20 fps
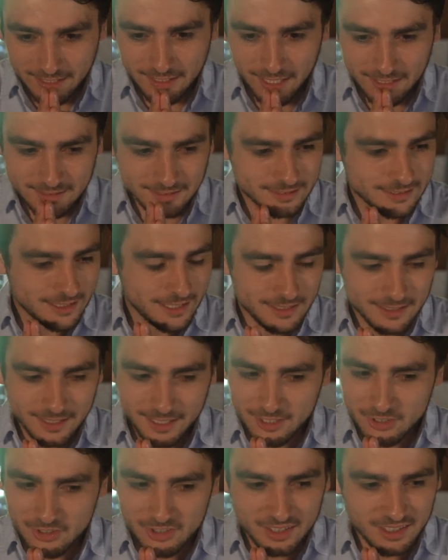as a
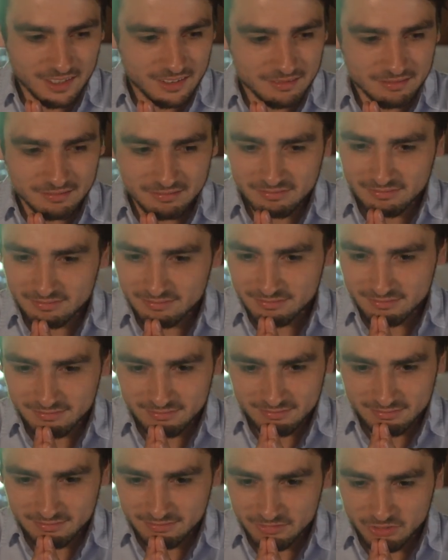teenager,
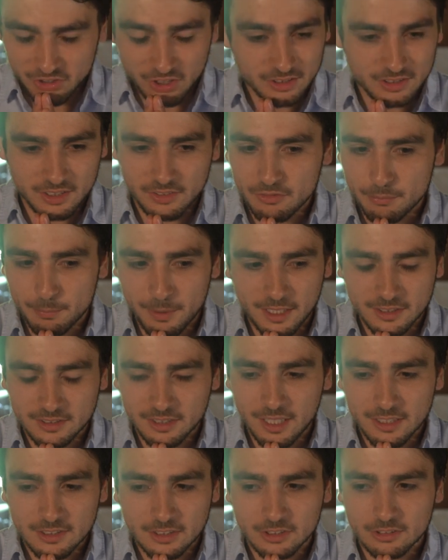geez, even past
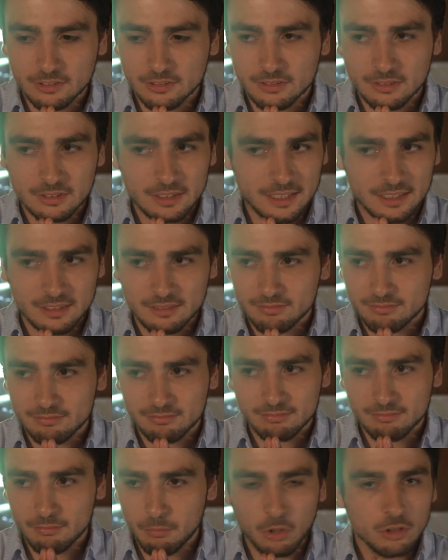high school, like
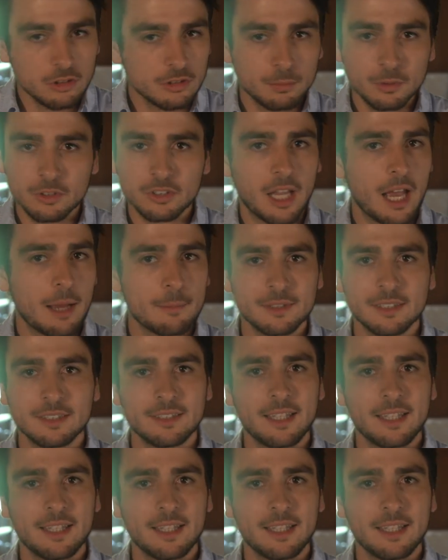multiple times a